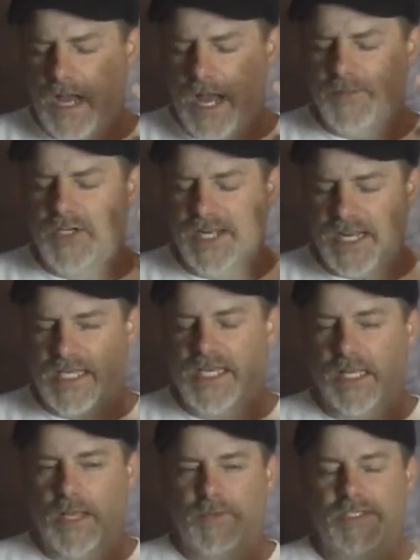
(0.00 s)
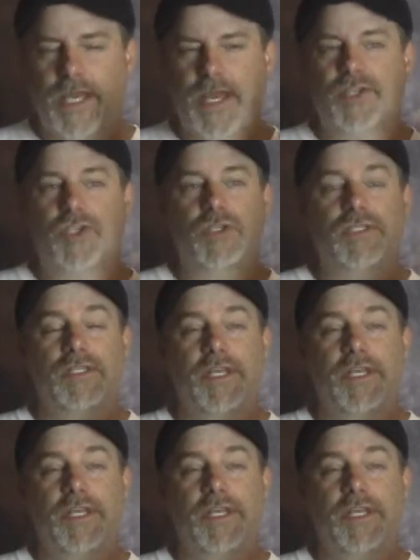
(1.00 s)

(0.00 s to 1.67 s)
I'm going to kill him. He's like, I took the